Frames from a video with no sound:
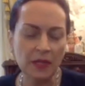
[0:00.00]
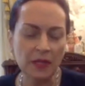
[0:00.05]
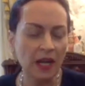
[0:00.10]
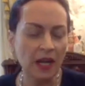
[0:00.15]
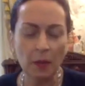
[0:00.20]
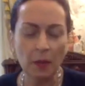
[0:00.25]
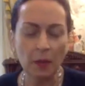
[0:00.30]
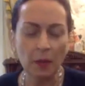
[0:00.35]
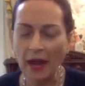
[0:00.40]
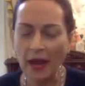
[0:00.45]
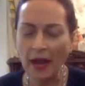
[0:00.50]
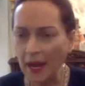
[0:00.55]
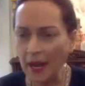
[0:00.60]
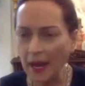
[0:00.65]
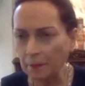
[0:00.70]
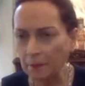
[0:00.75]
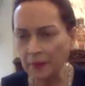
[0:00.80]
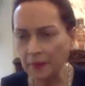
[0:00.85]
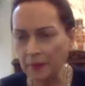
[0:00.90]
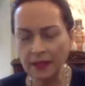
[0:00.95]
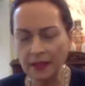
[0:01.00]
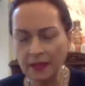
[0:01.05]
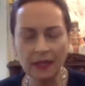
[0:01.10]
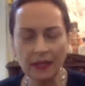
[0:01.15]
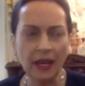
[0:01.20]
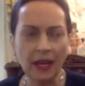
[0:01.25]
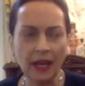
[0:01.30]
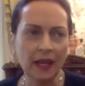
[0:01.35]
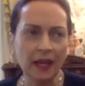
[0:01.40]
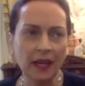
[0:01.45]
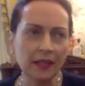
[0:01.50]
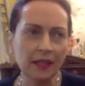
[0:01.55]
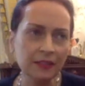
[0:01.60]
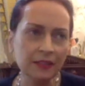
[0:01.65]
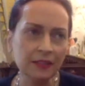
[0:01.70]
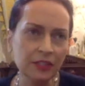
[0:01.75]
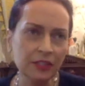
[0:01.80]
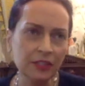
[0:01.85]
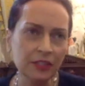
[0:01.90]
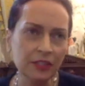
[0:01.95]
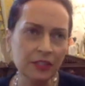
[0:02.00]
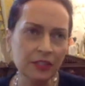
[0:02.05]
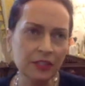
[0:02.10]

become happy, and